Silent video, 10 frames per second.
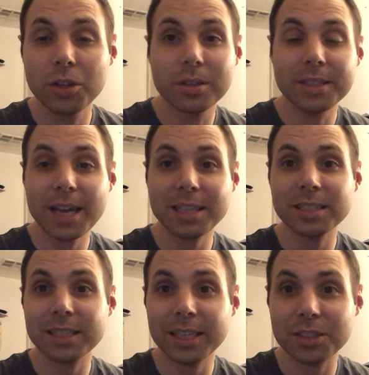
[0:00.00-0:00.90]
to
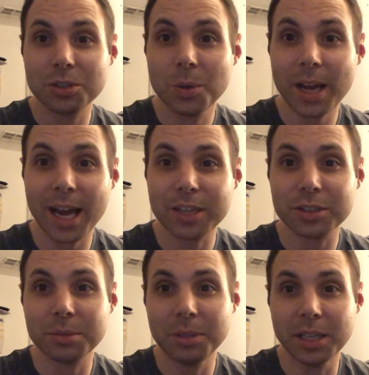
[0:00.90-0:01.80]
testing it, to it
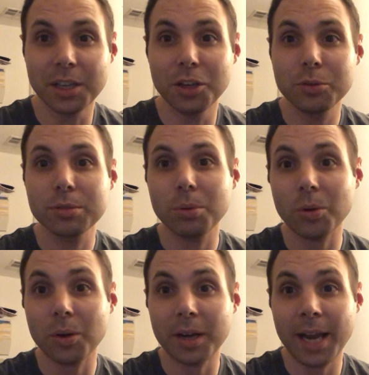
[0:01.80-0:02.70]
actually being
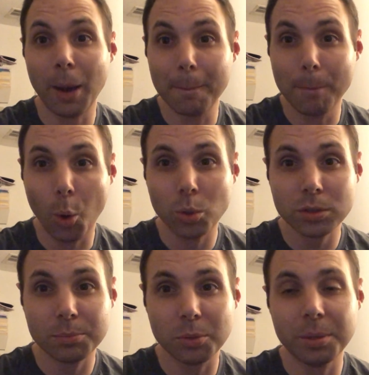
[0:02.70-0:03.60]
usable, and now
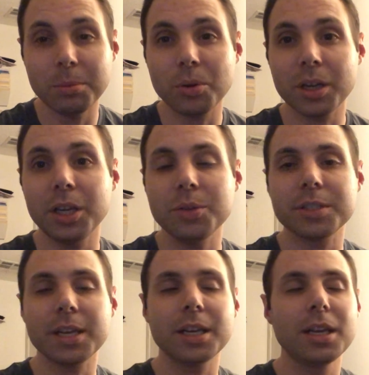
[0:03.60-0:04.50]
multiple people can
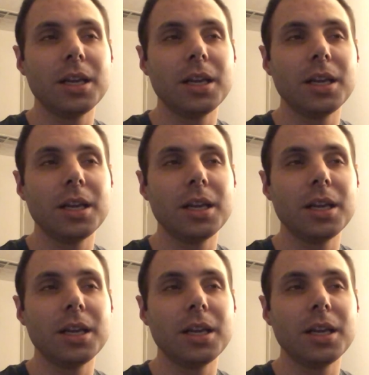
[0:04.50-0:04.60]
use it.